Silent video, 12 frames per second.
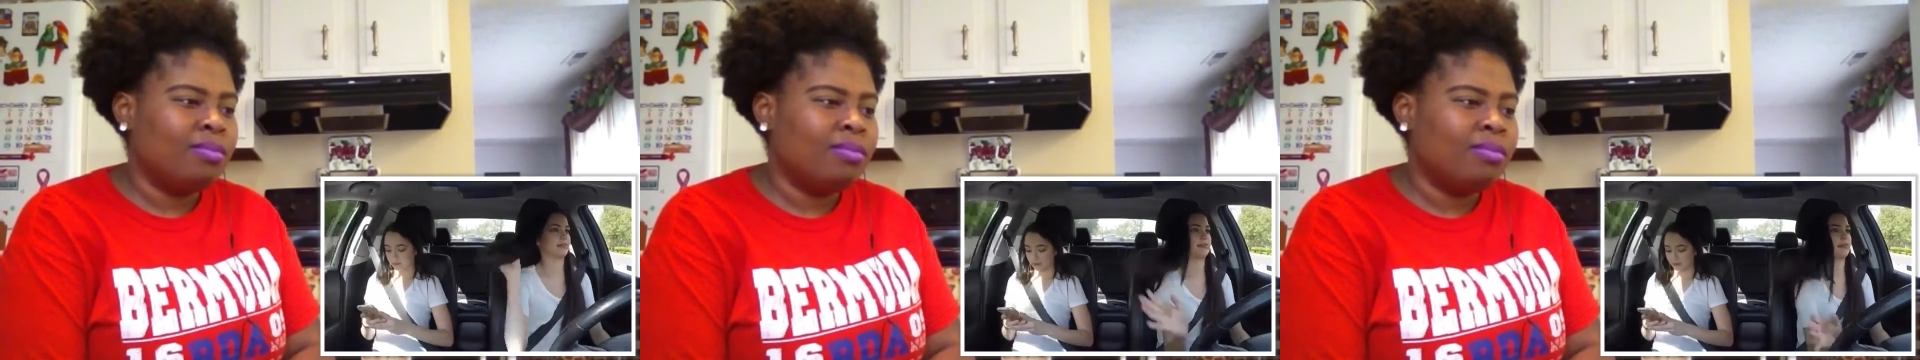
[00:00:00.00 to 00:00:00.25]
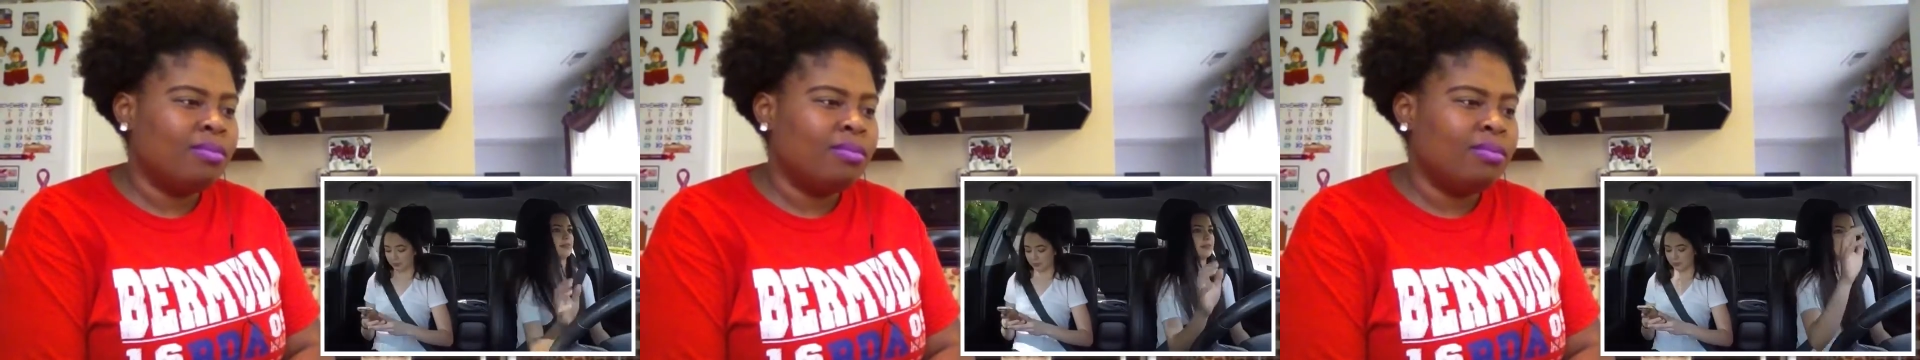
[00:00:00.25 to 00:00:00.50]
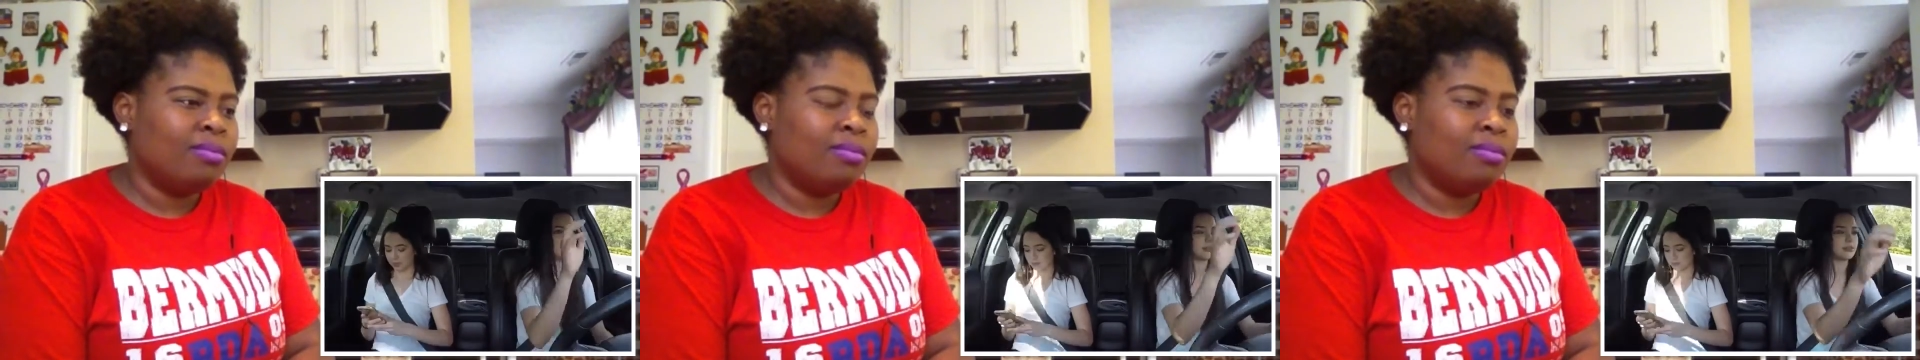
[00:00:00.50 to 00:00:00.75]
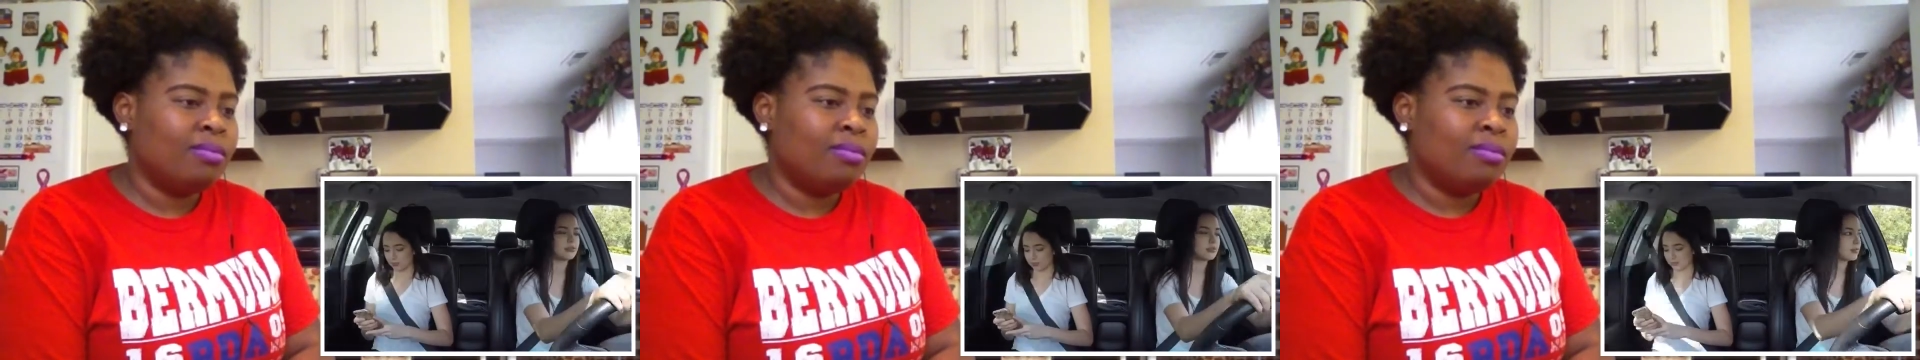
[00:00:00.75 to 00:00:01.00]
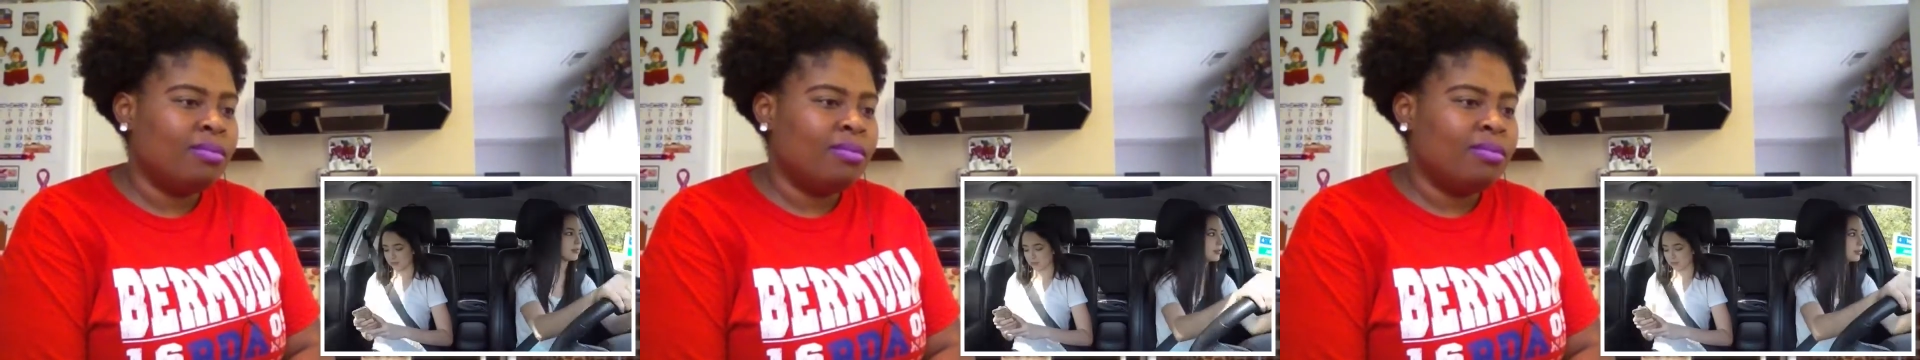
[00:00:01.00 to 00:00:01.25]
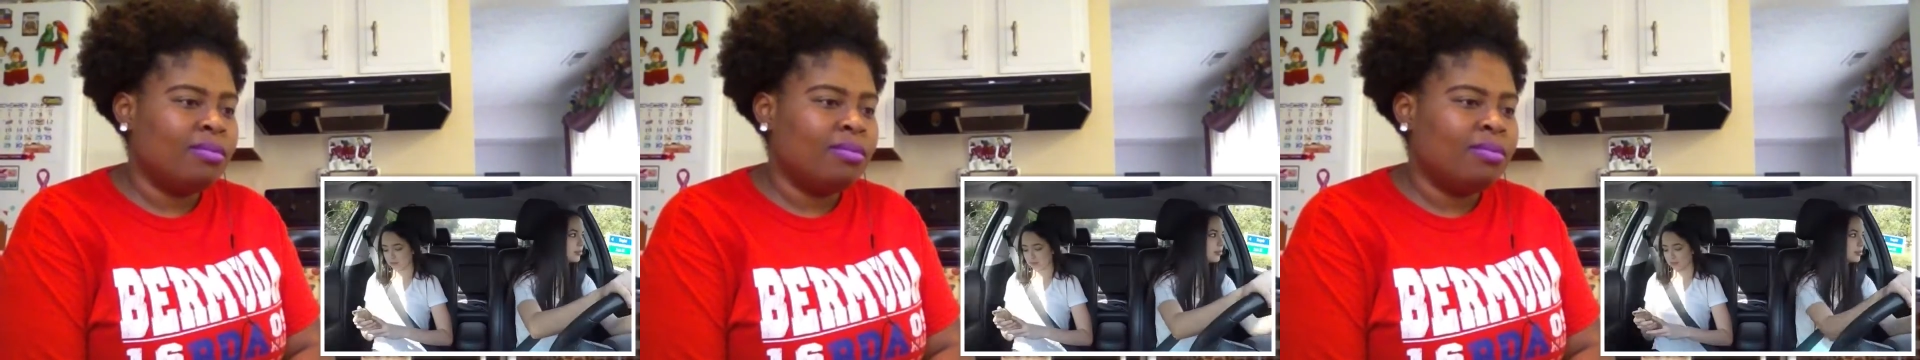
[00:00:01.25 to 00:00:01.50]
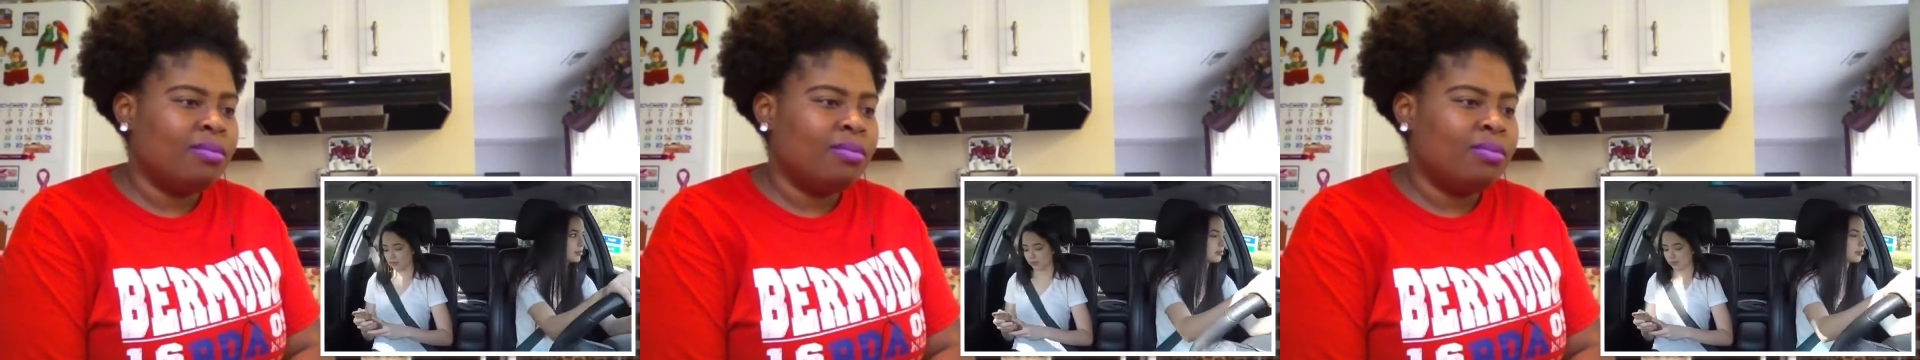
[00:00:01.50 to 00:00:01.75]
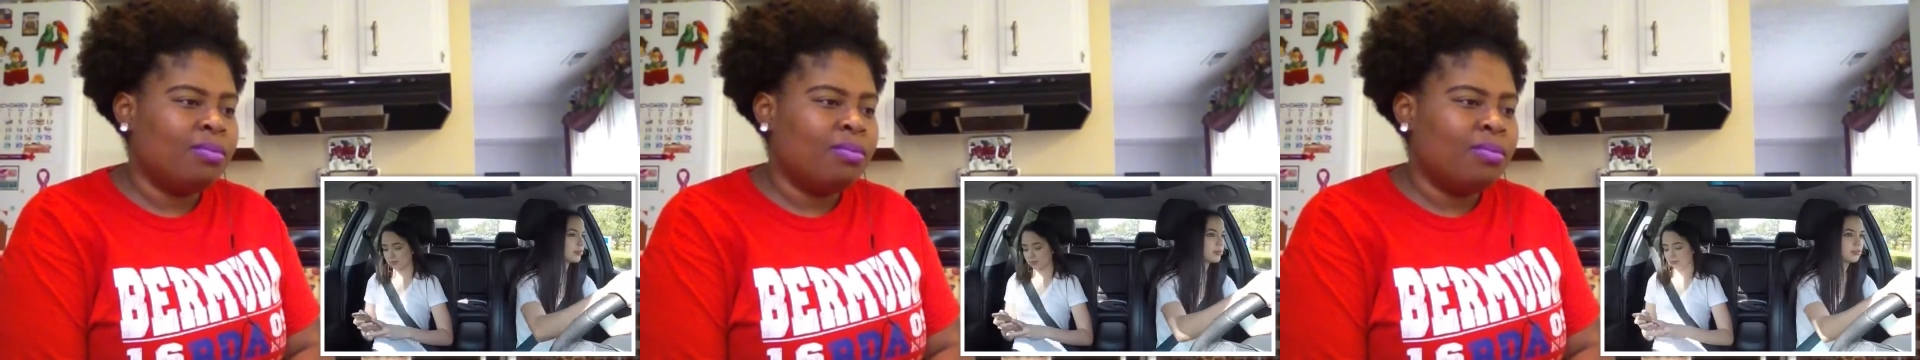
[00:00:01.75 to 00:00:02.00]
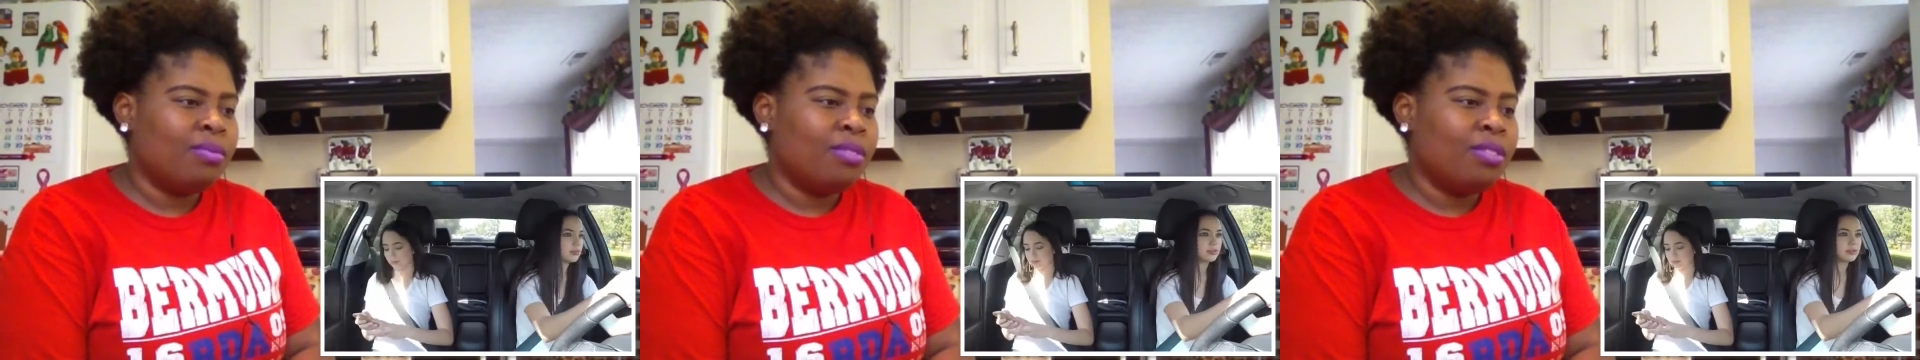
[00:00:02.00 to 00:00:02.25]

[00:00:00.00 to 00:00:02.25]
(silence)